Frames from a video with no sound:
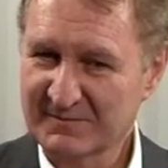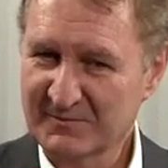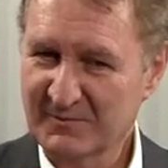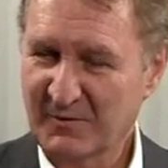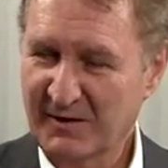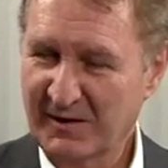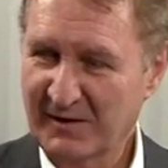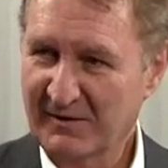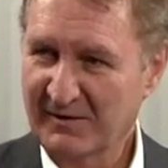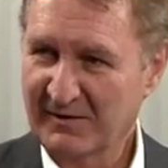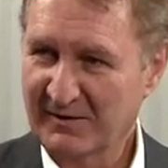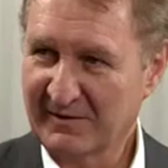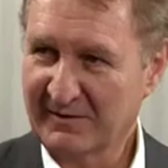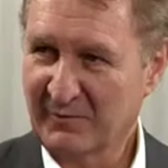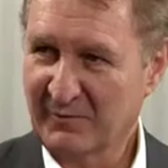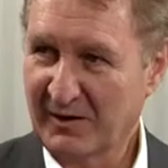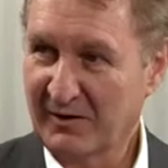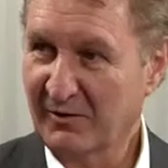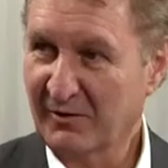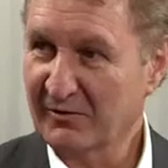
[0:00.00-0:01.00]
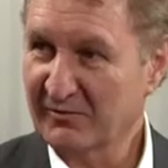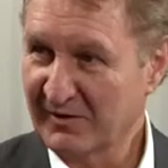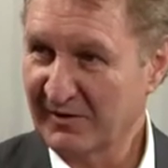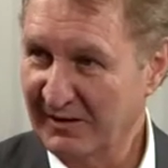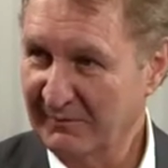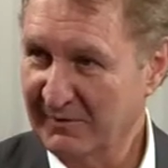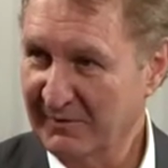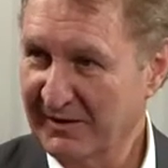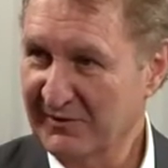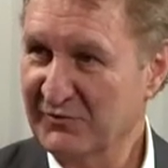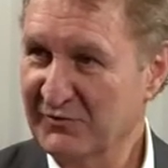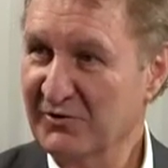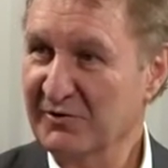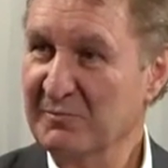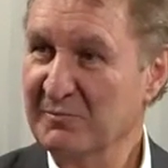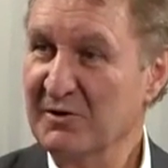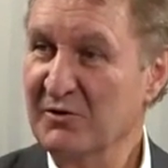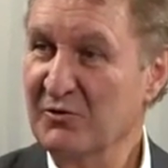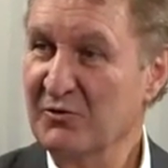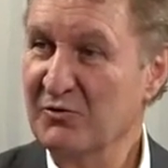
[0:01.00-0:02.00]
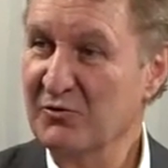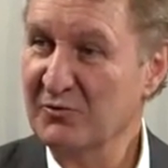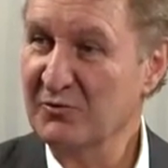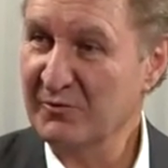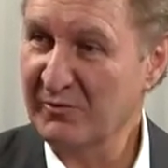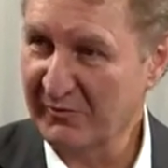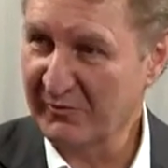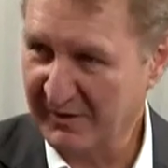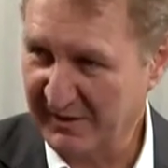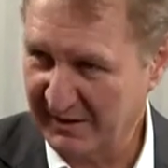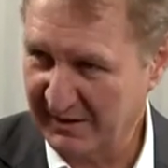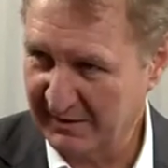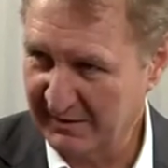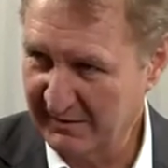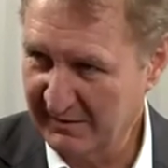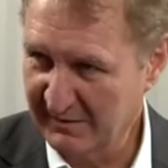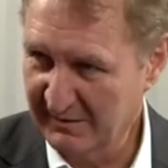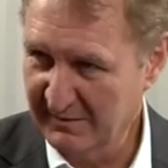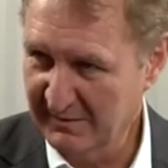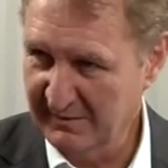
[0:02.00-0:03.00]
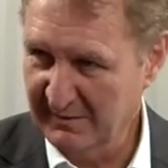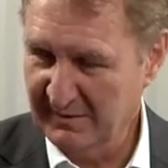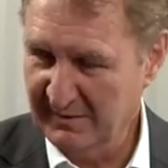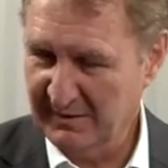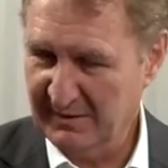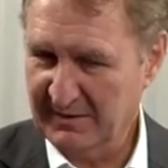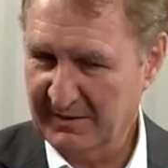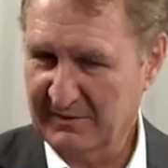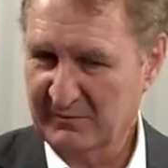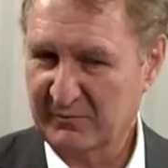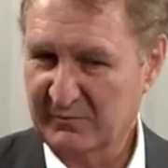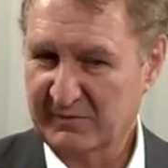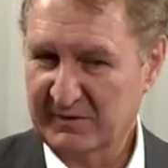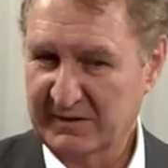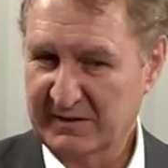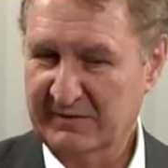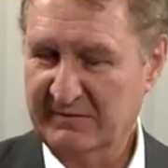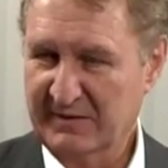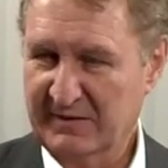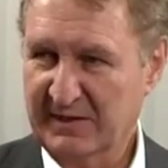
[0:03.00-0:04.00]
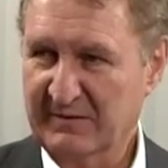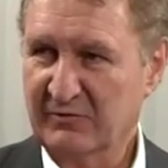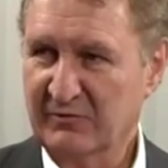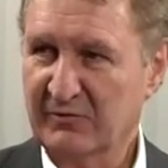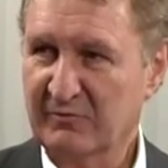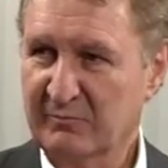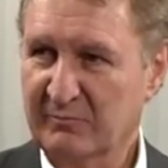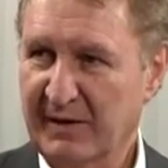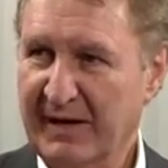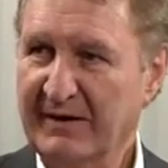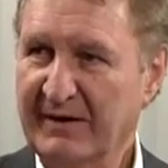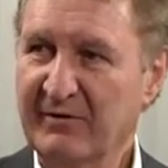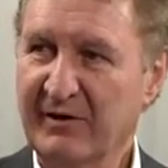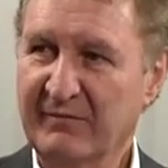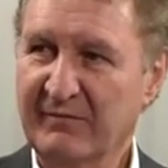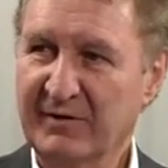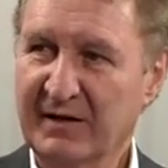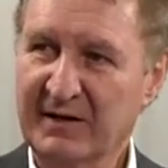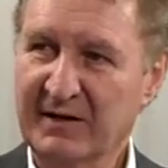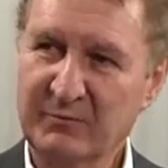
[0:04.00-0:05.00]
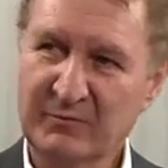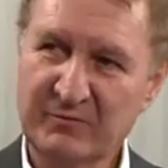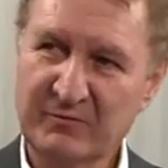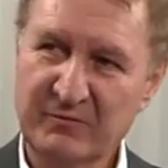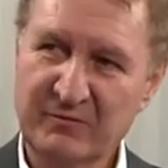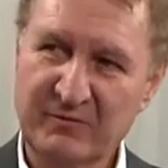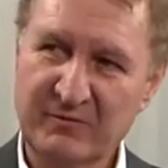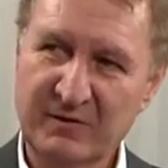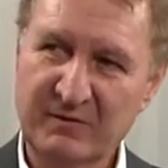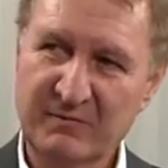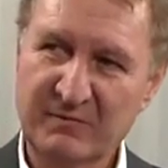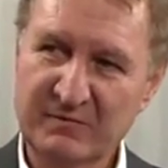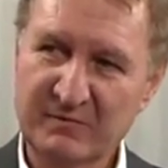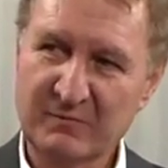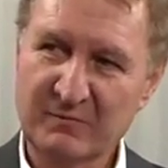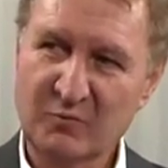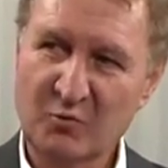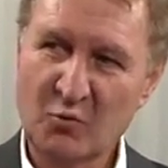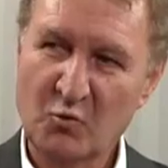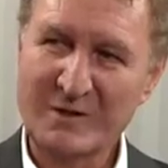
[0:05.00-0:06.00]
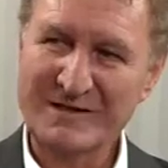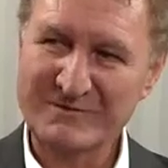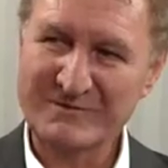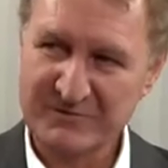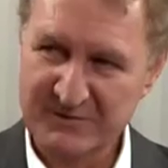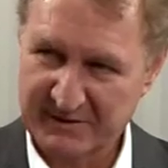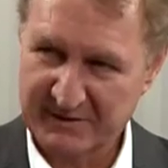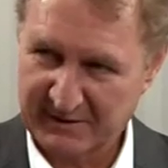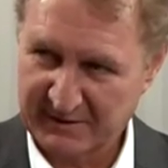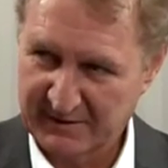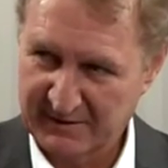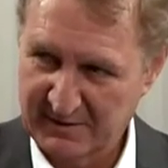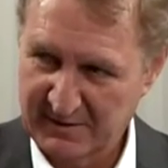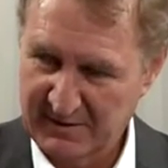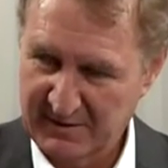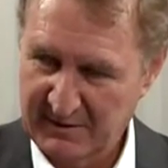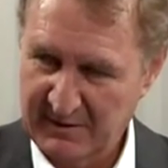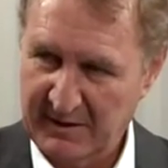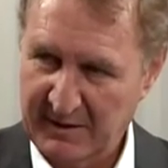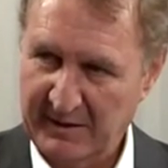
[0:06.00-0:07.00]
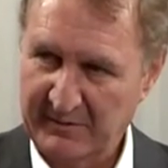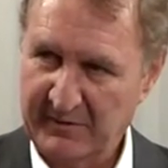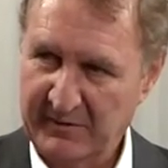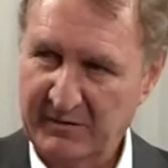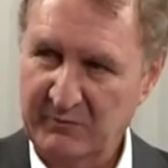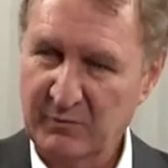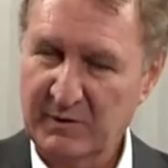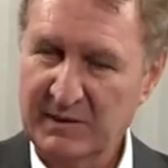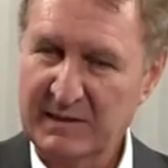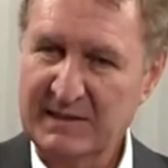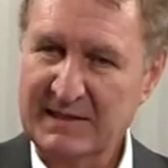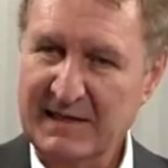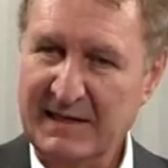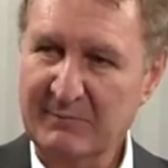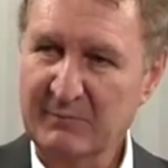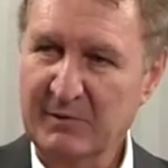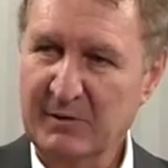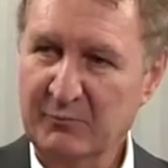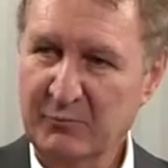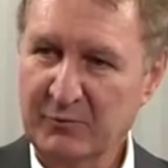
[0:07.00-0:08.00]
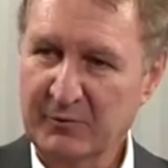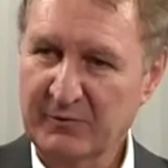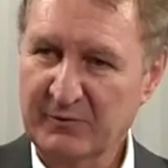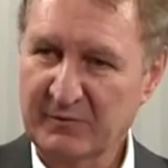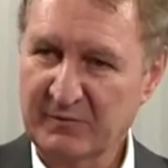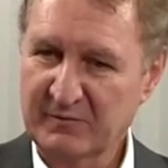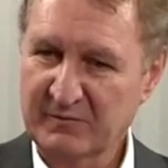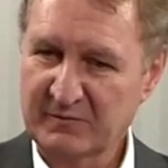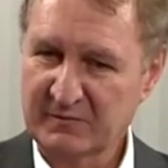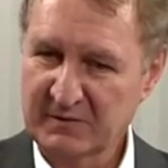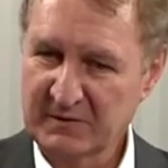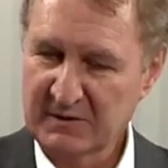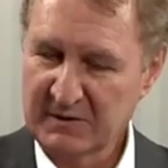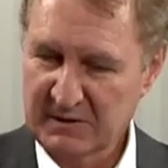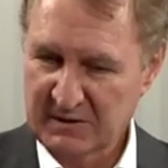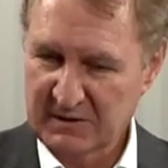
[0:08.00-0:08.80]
quite a long time, that it should have been through already. And it was against that sort of background that he was receiving some questioning. And that's when he came up with this